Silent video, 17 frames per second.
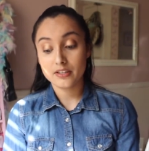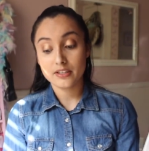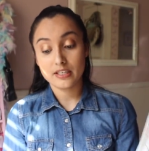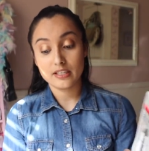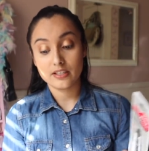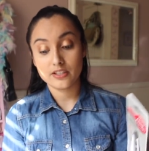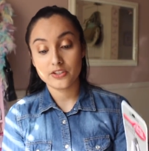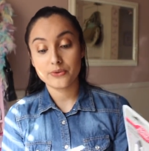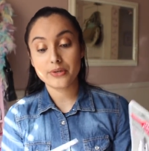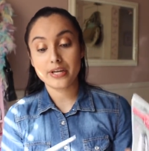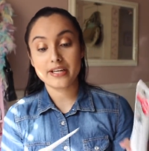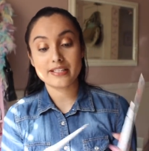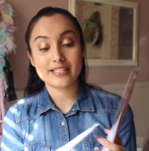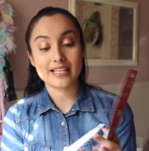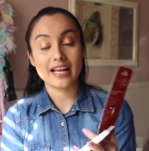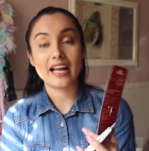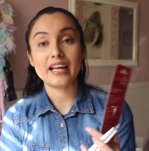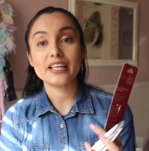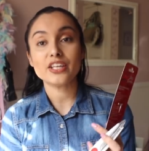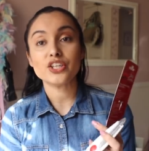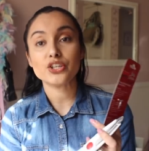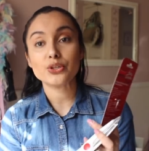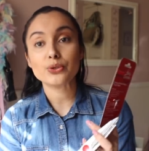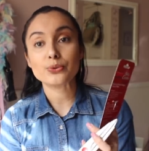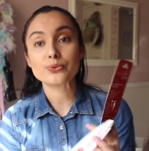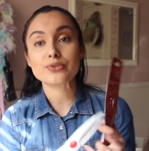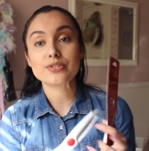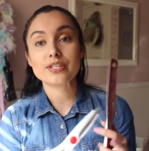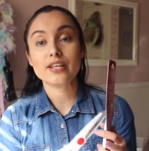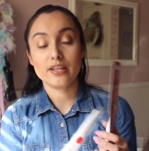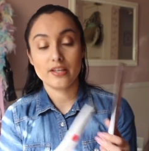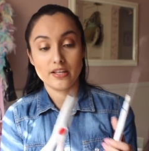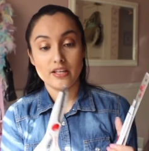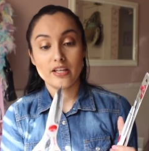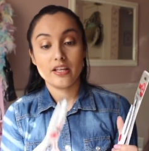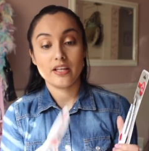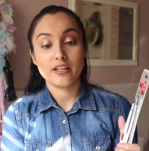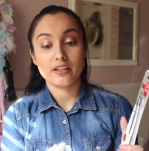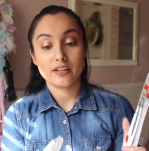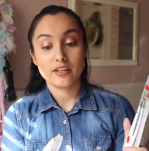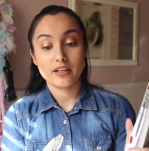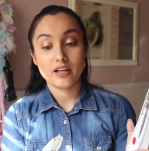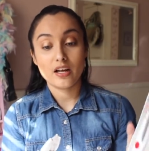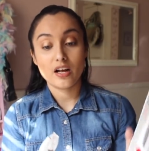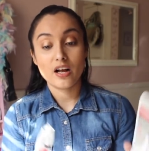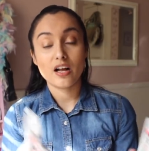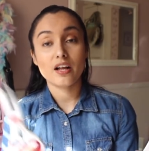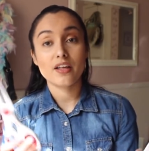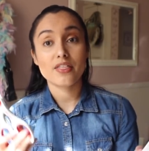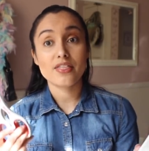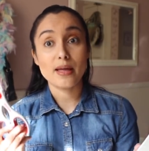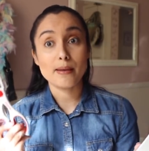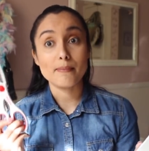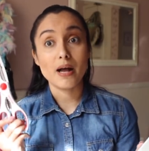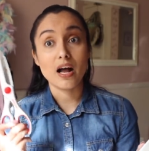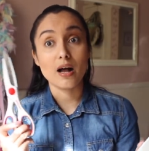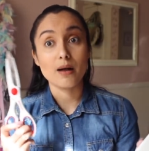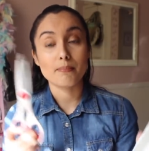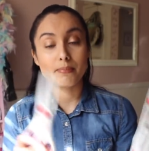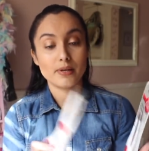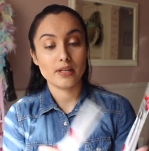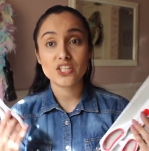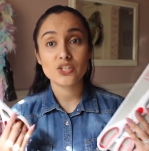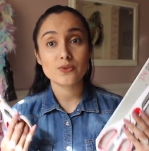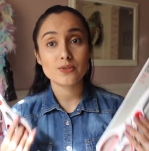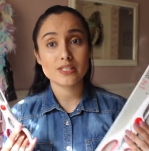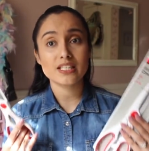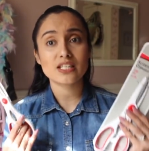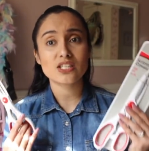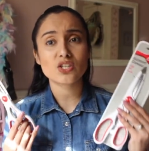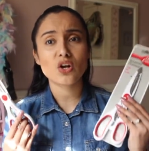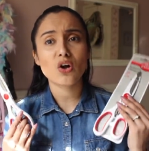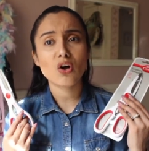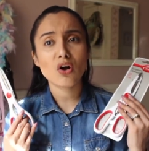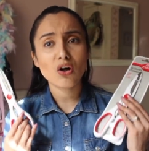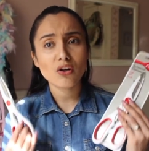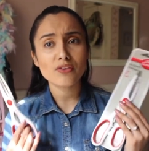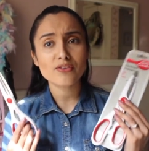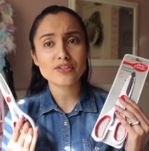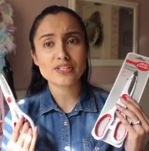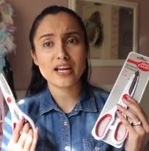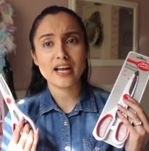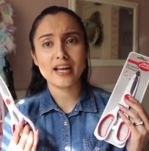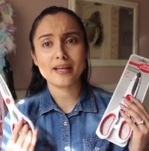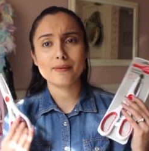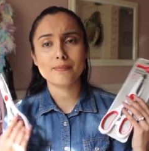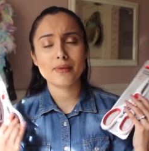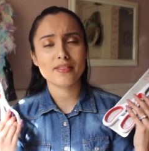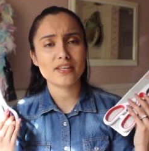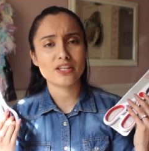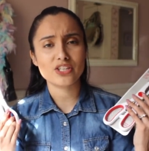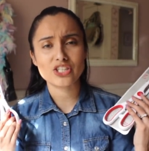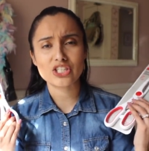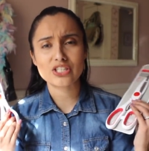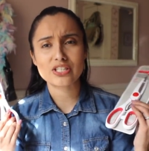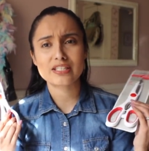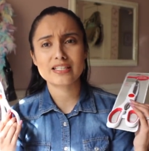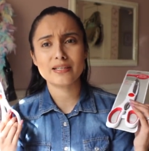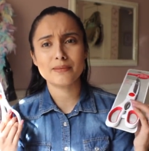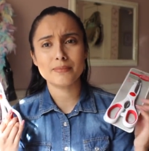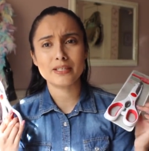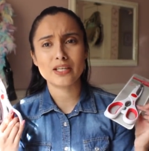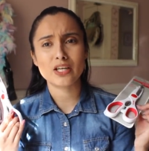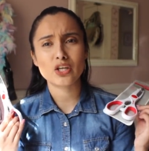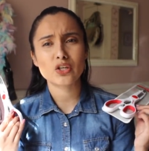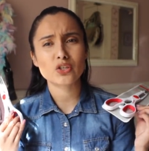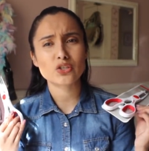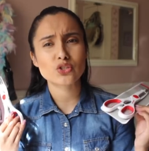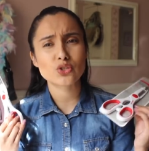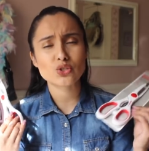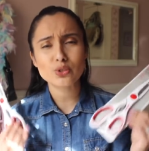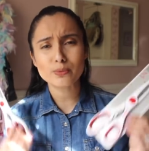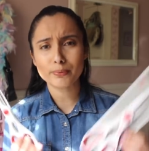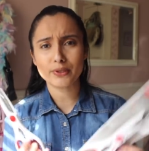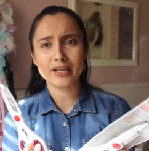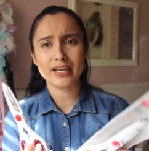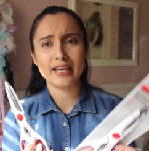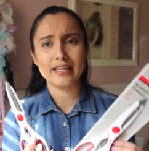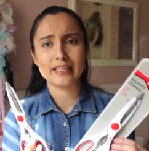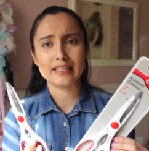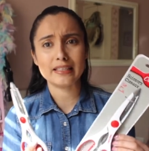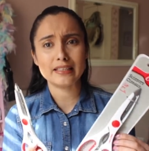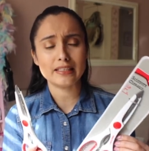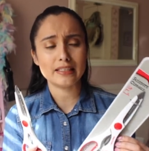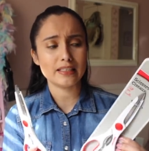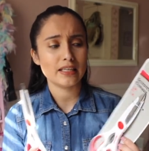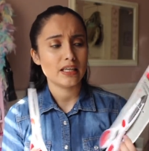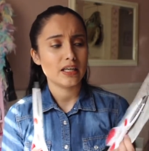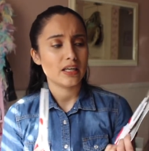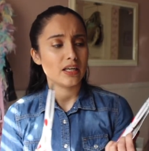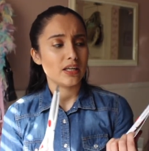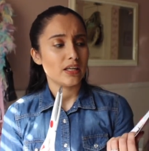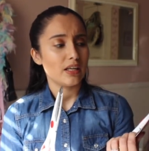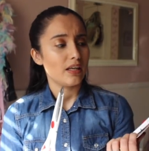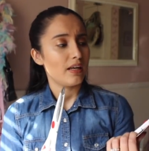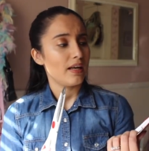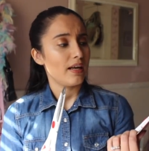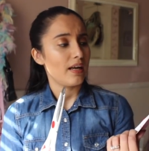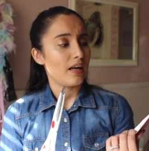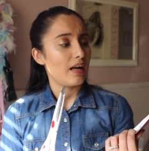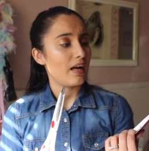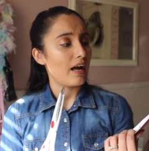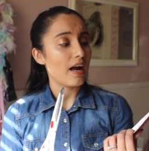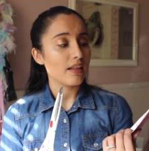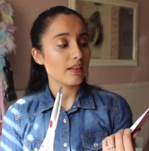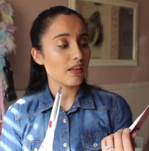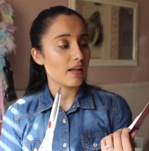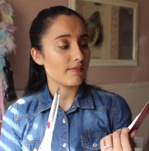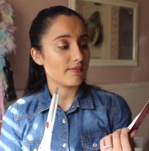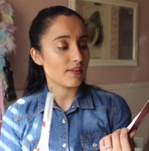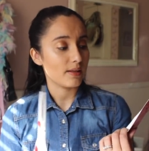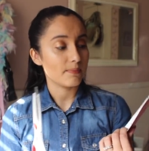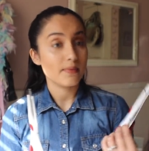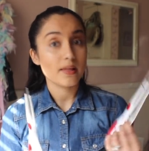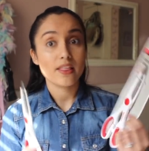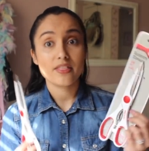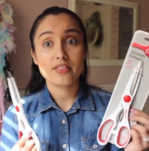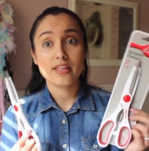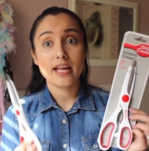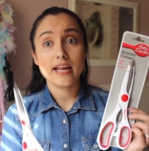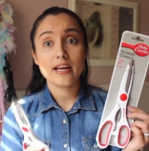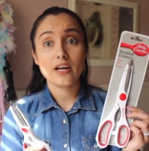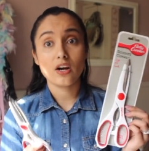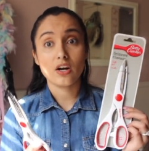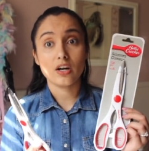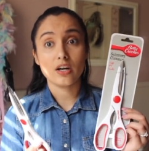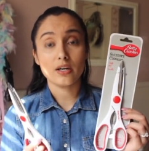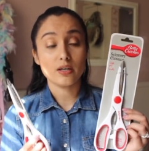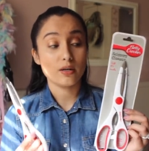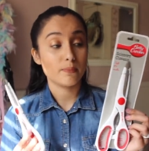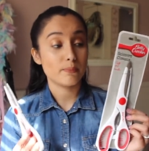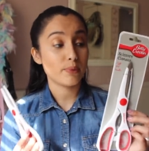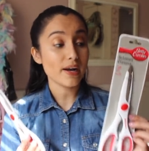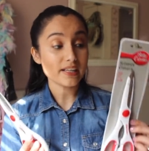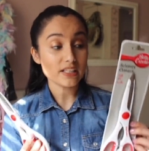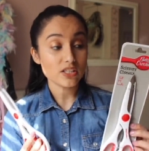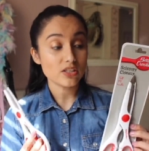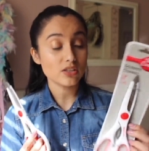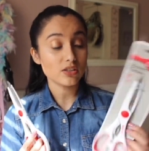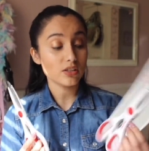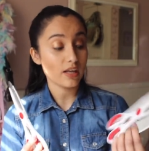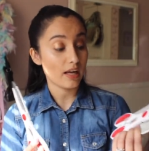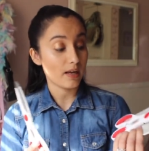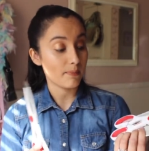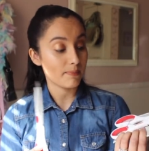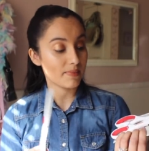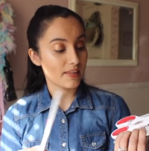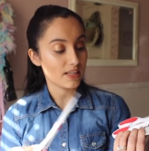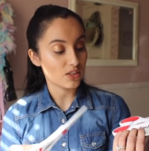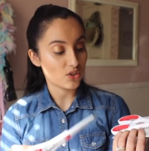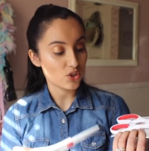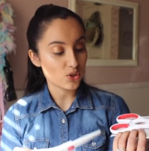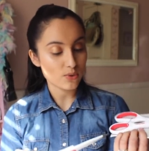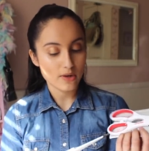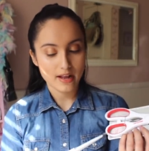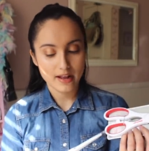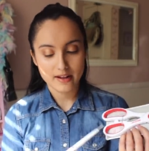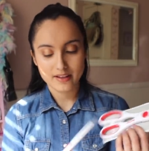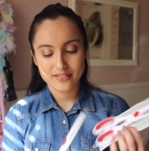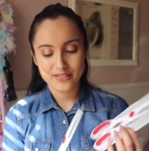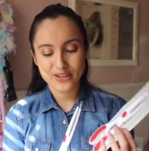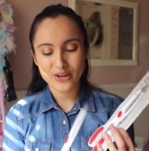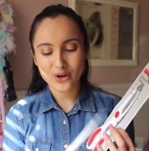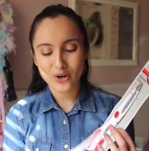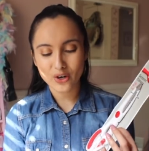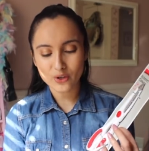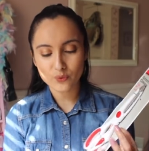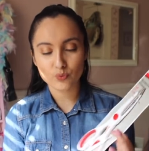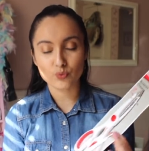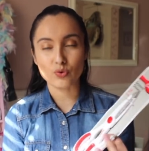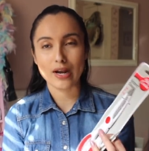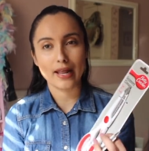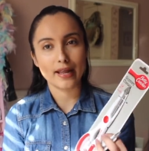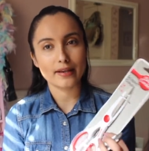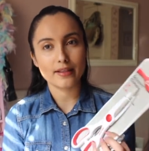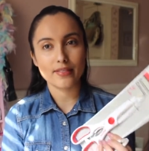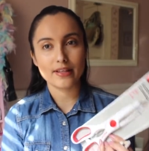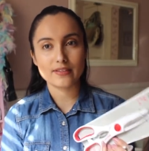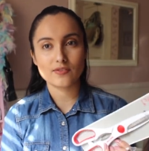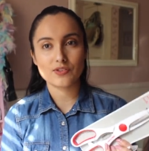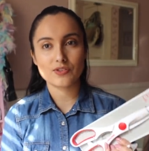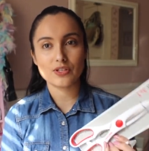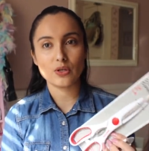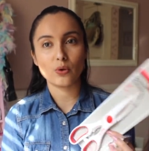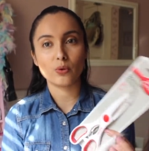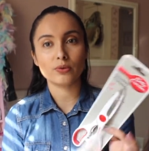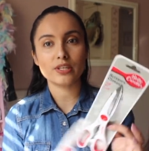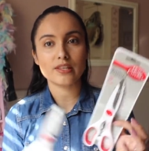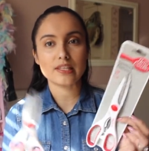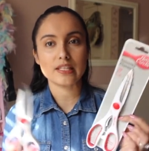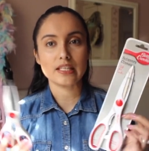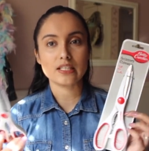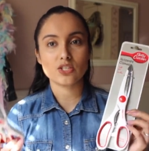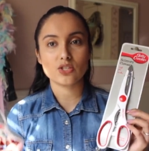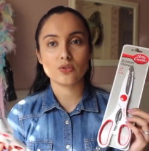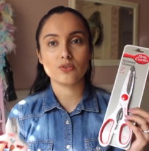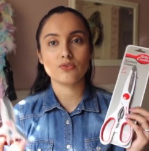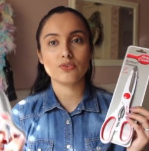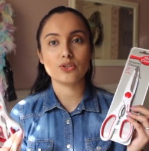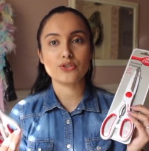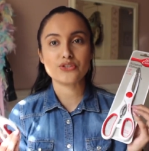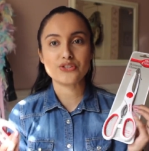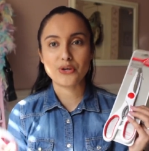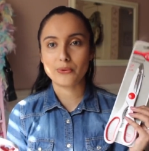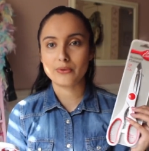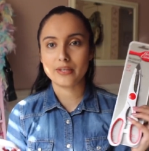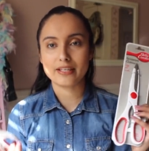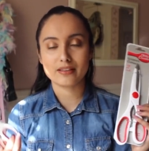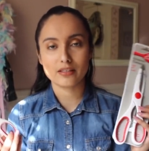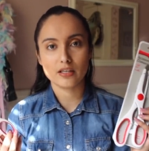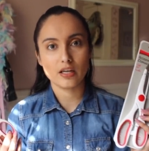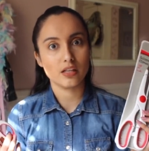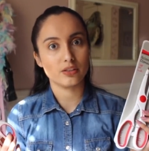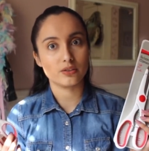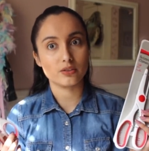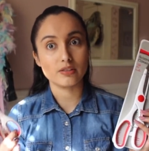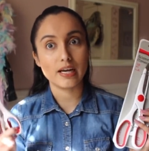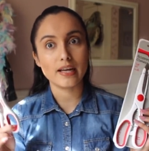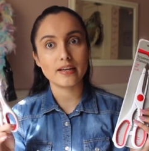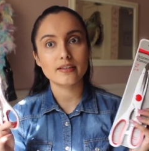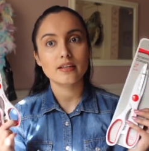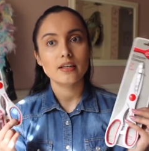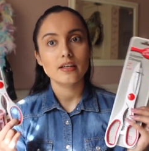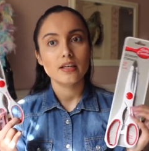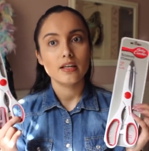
kidding you guys, I use them up. I use these all the time. They just come in super handy. I love them. They are practical. They are red. That's the only thing. So if you don't like the color red,